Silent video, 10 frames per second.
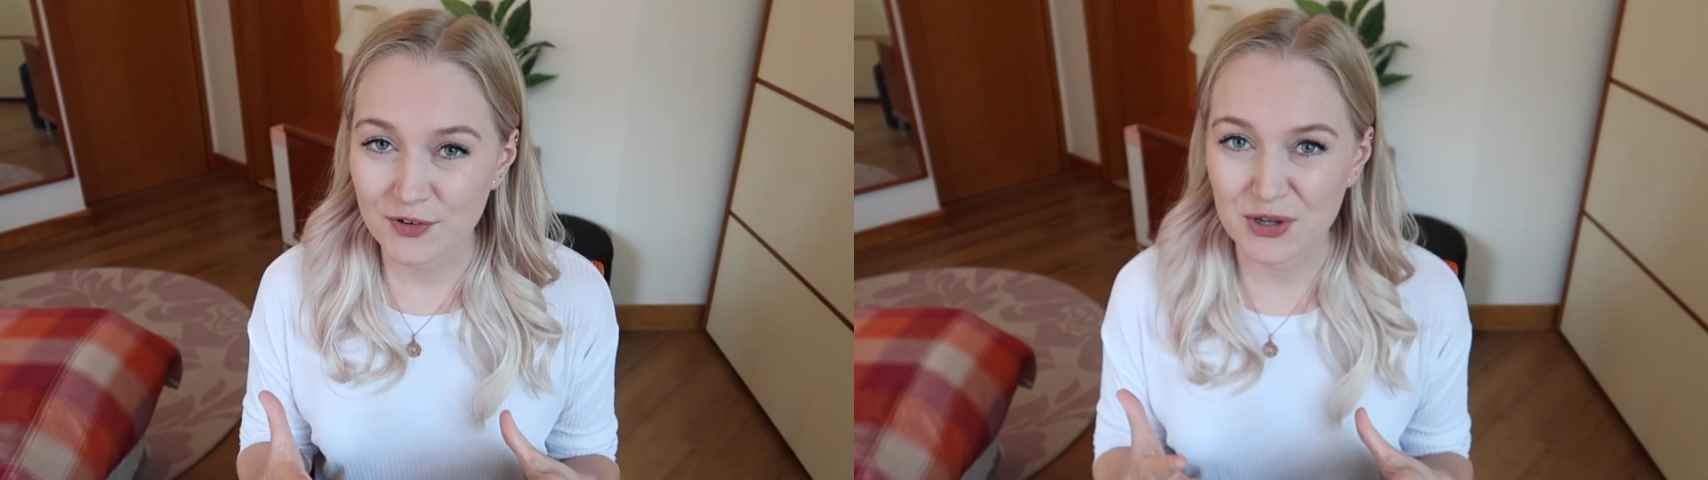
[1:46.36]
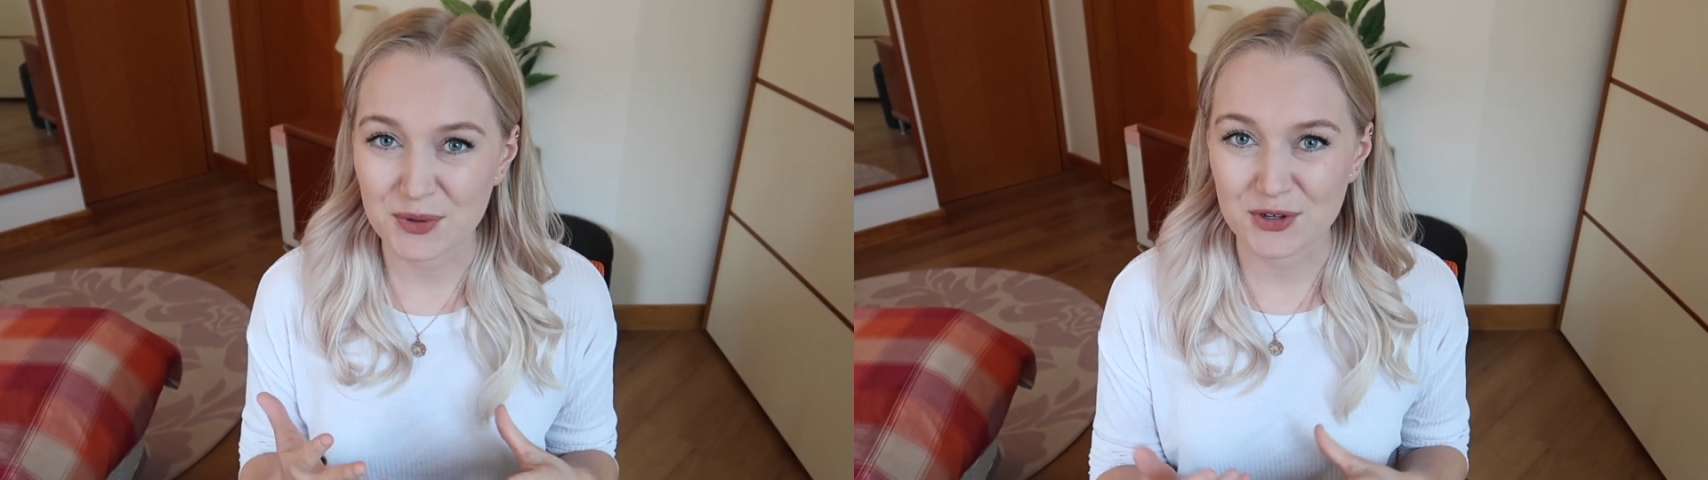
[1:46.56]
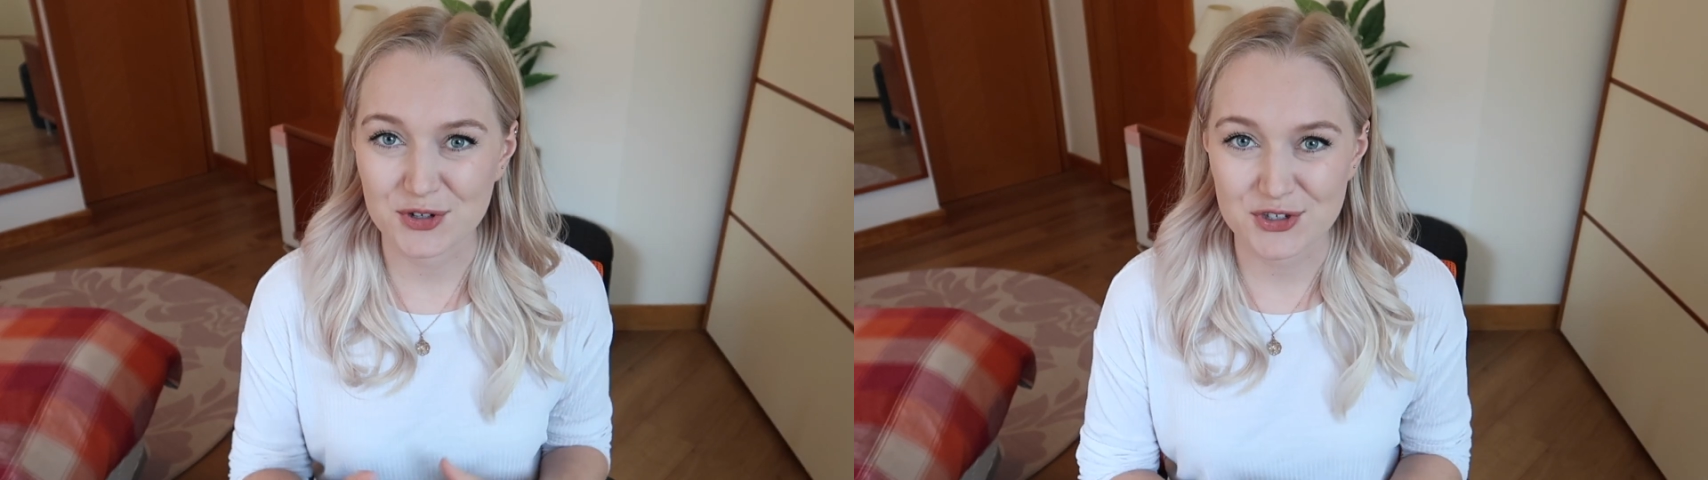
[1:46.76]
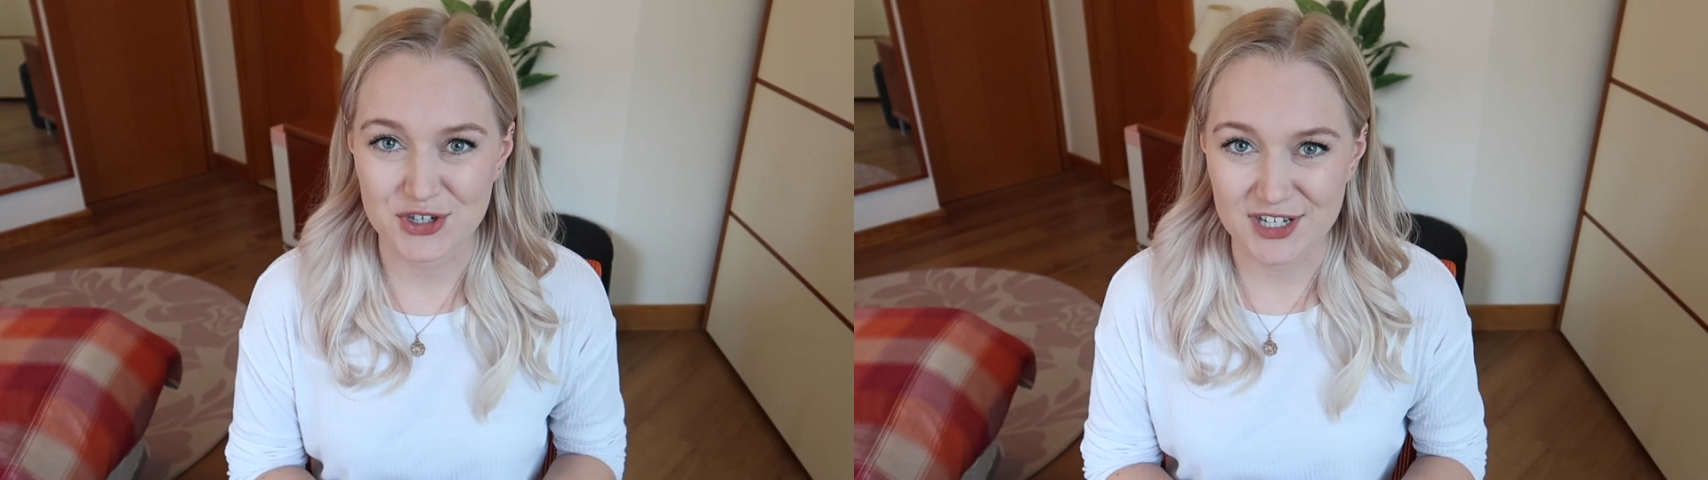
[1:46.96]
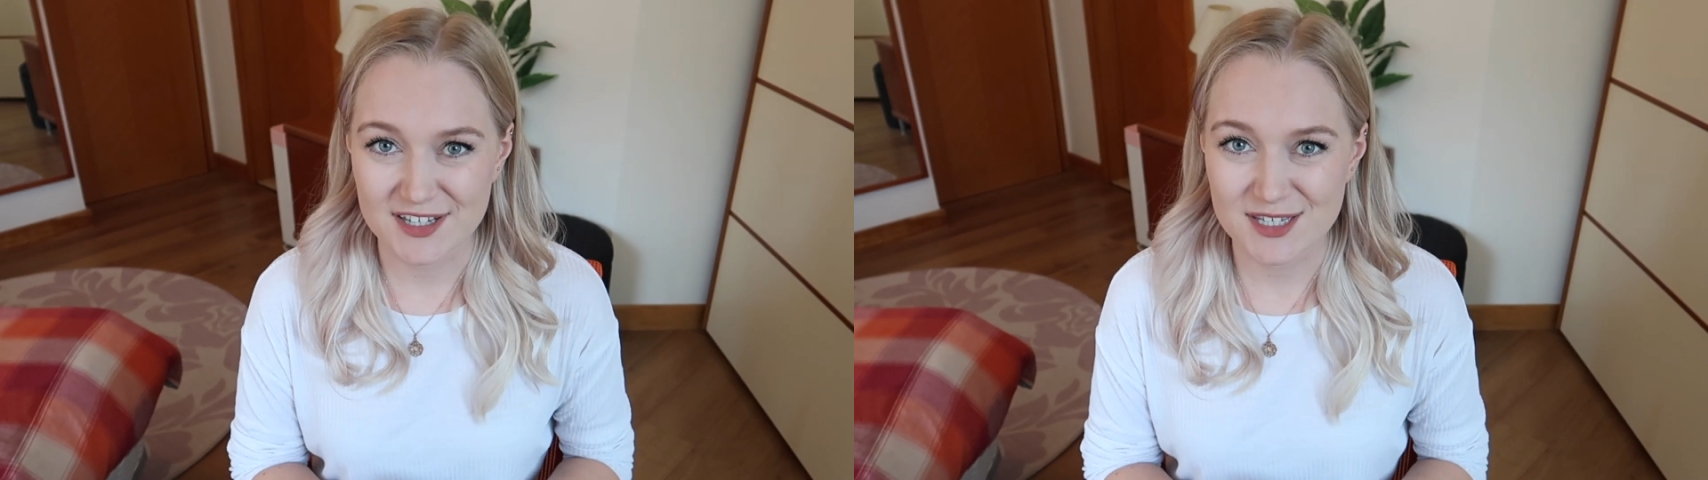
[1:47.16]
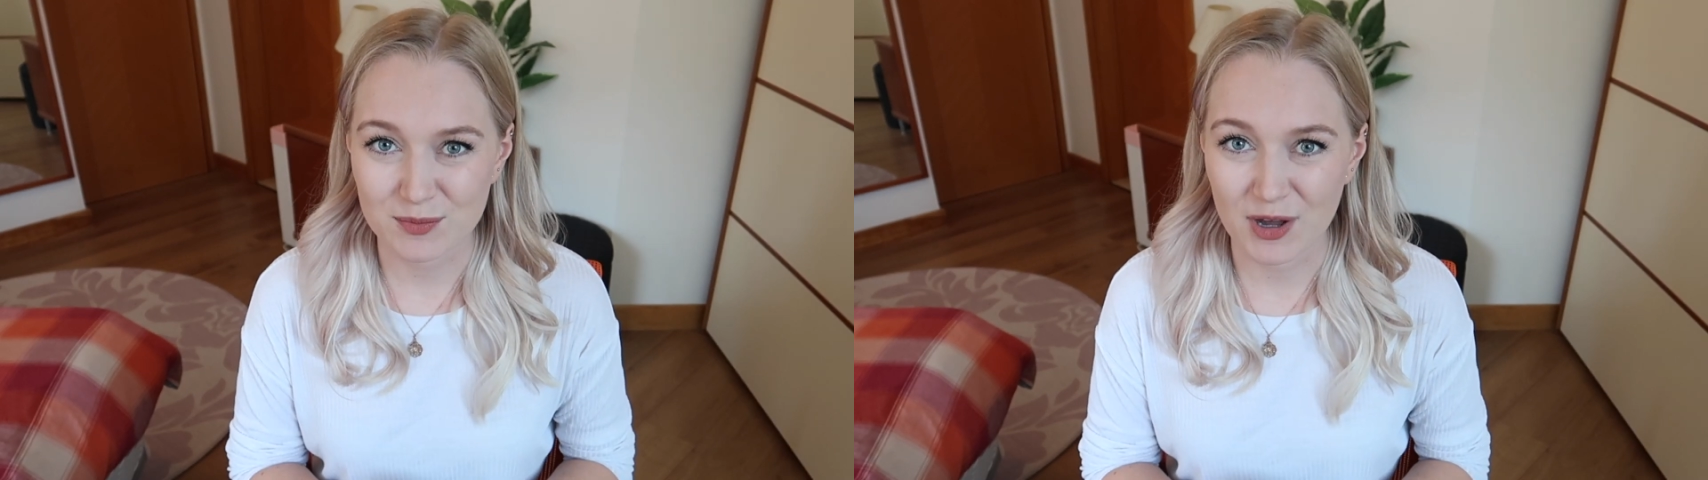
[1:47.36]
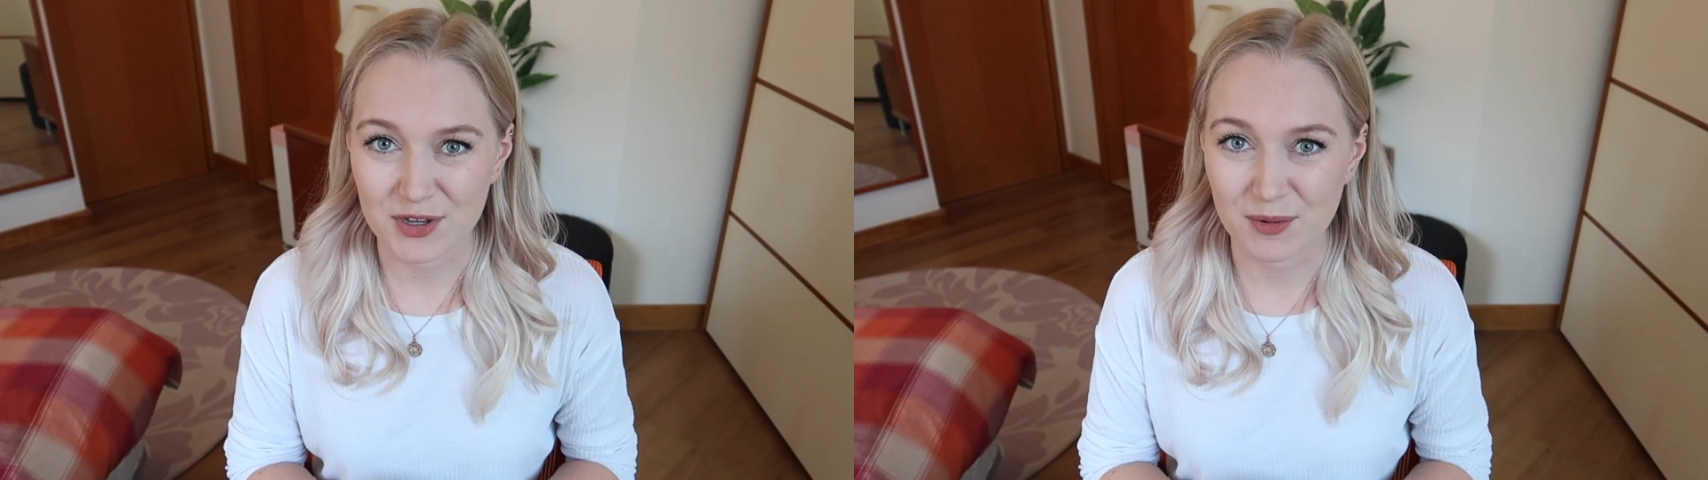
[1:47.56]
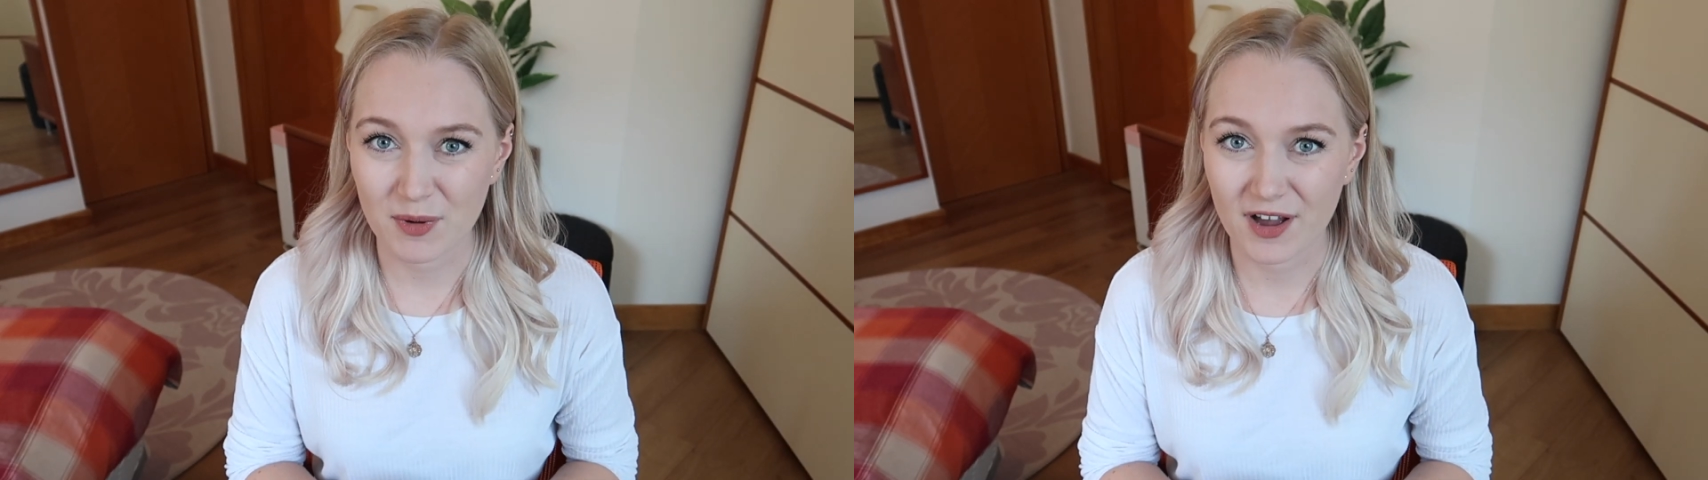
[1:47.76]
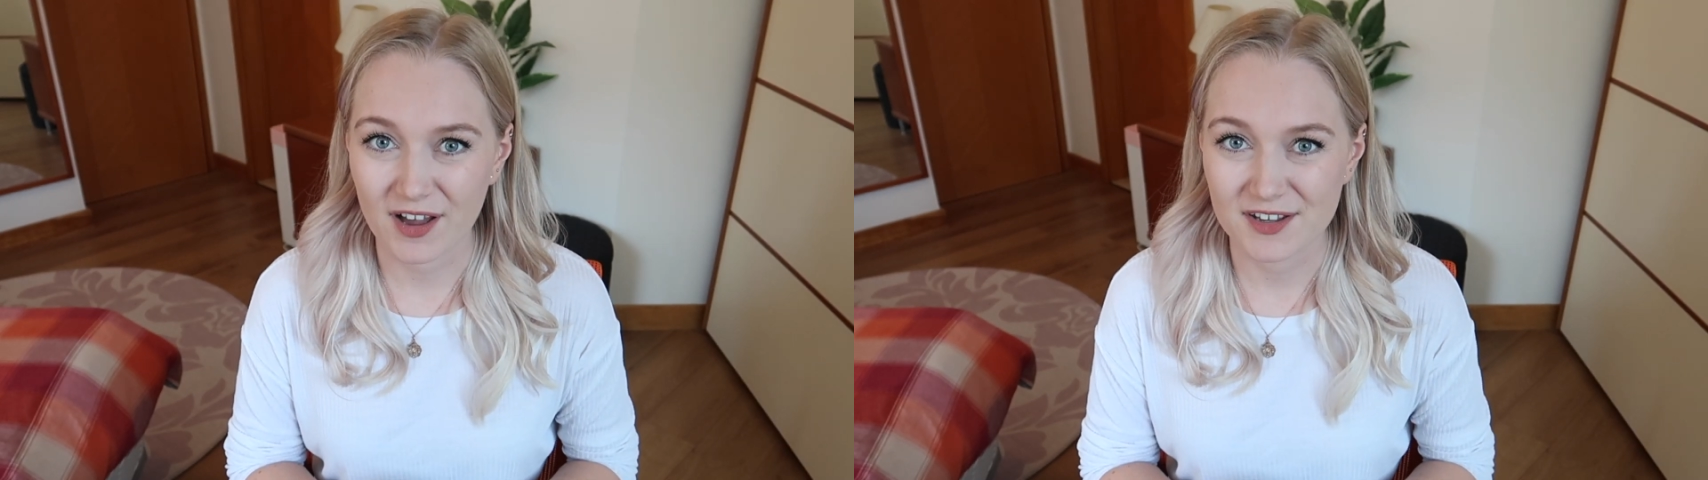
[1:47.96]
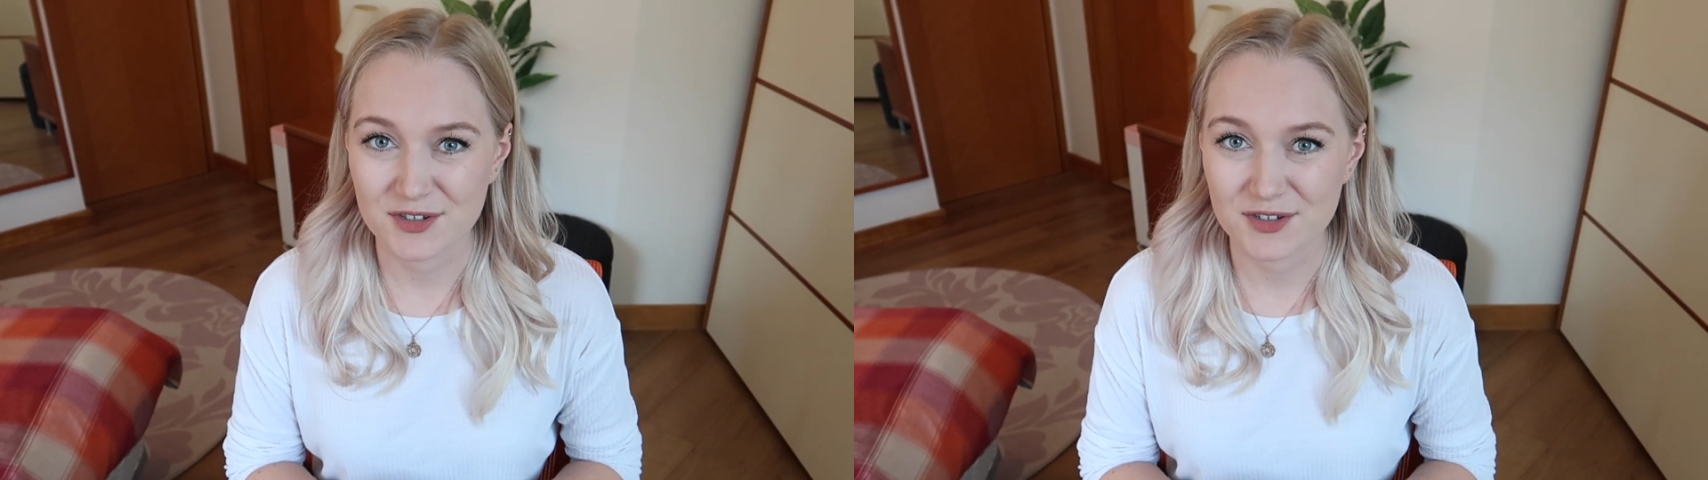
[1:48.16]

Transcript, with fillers: for you and your students while you are